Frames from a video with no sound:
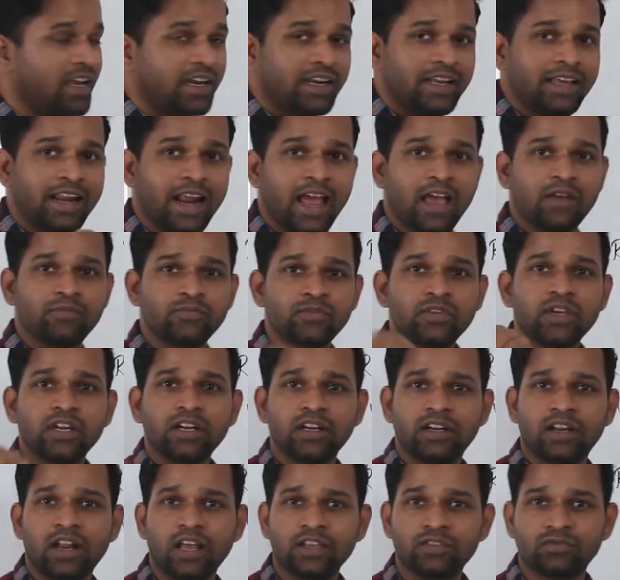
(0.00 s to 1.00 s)
In graphs
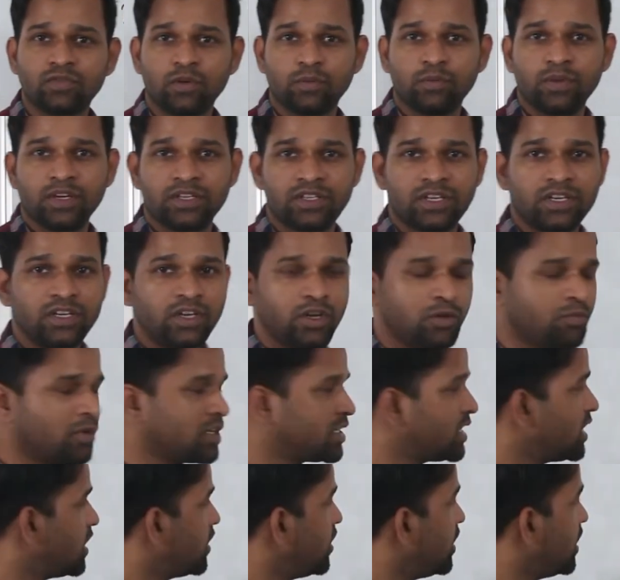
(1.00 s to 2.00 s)
and transformation, you
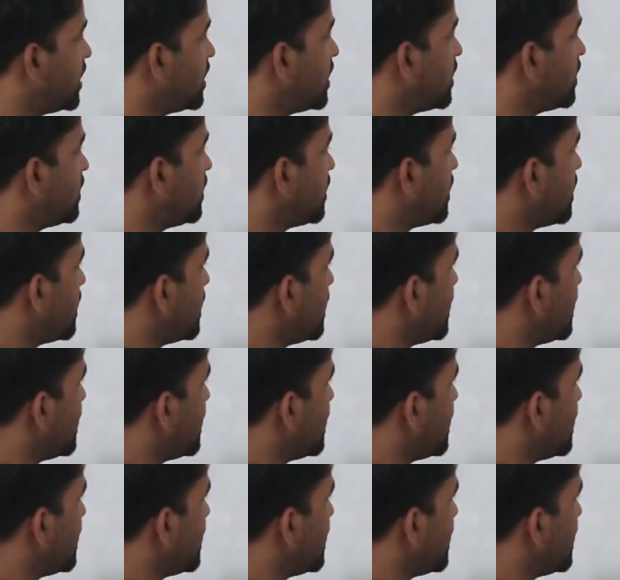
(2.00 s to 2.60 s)
must have learned